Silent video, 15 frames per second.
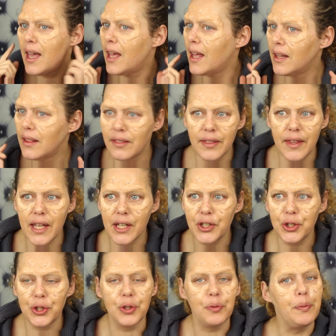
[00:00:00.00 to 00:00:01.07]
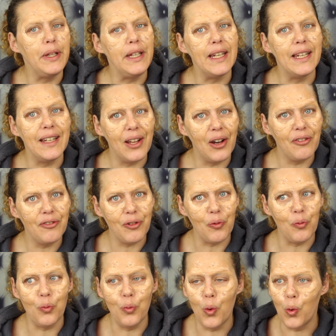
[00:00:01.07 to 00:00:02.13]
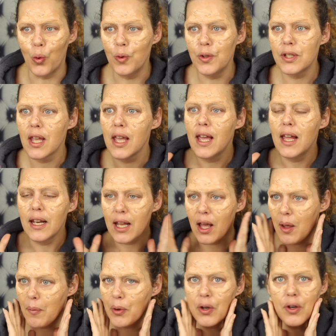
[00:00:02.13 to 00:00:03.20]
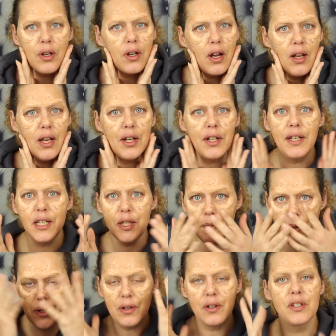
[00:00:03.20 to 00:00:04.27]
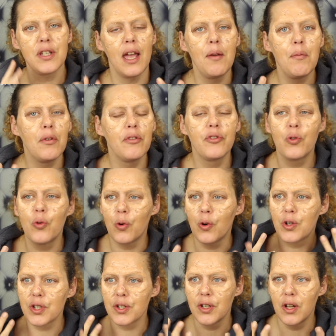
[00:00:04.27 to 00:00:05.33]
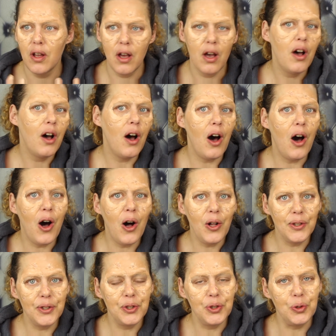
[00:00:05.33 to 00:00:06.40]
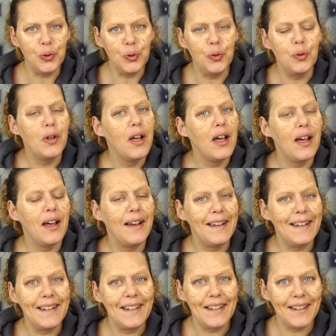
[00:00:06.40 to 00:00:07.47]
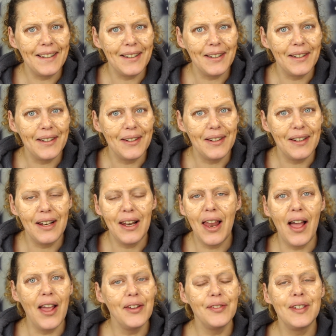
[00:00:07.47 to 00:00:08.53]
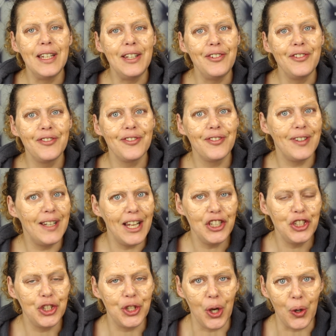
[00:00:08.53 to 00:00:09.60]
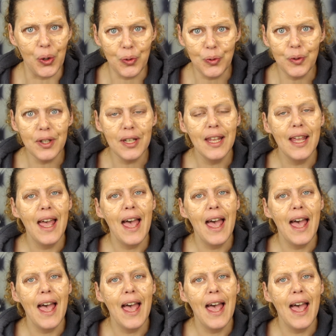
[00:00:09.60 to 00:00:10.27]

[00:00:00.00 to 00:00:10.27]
And that should be enough wounds. Now I'm gonna color this because I'm of course all too lively flesh toned,